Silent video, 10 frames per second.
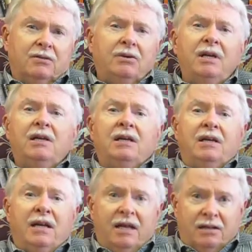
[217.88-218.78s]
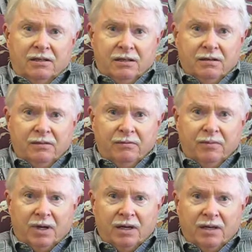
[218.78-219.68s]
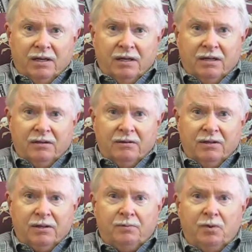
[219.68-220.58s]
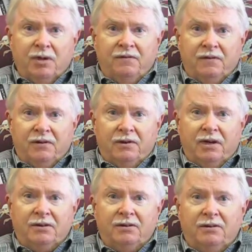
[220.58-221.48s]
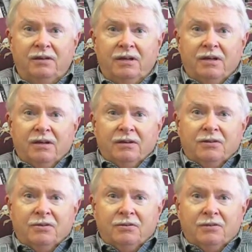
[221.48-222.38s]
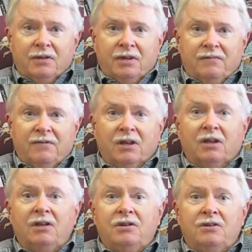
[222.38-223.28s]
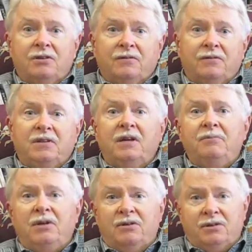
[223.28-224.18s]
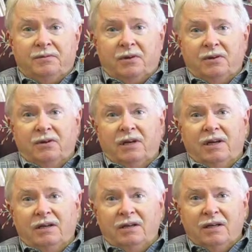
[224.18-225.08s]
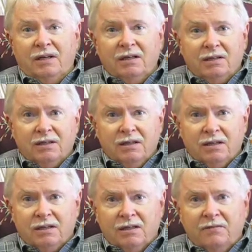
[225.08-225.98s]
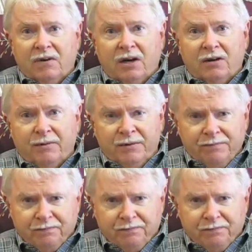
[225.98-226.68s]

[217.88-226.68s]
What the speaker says: greatly enhanced by this brief introduction to the village of St. Petersburg and its environment.